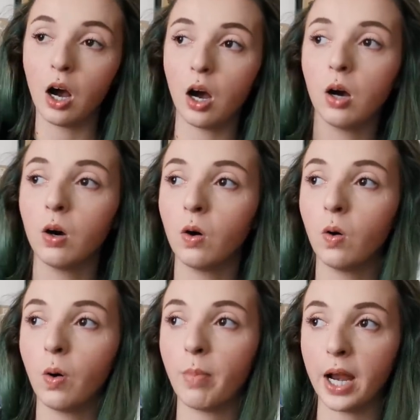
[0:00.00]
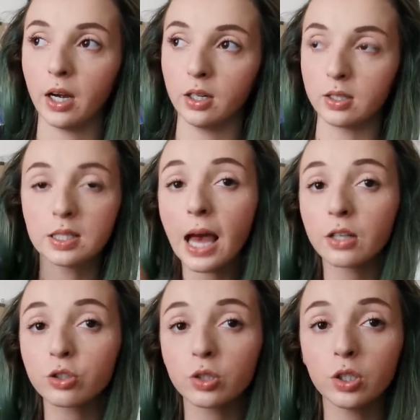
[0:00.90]
oh, my hair is
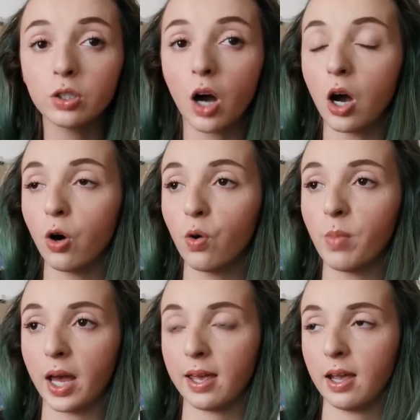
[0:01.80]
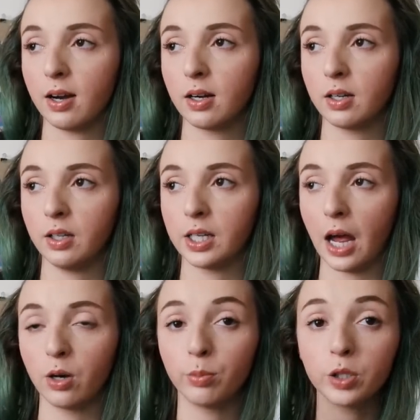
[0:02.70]
natural, oh, my hair, like,
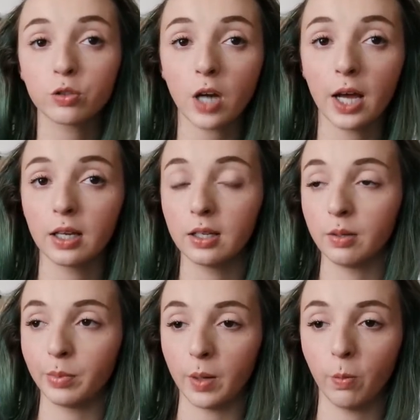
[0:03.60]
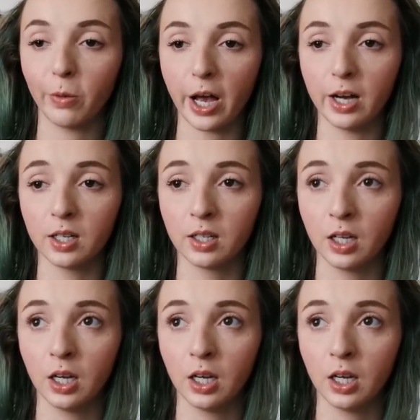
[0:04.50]
I don't blow dry it, blah, blah, blah.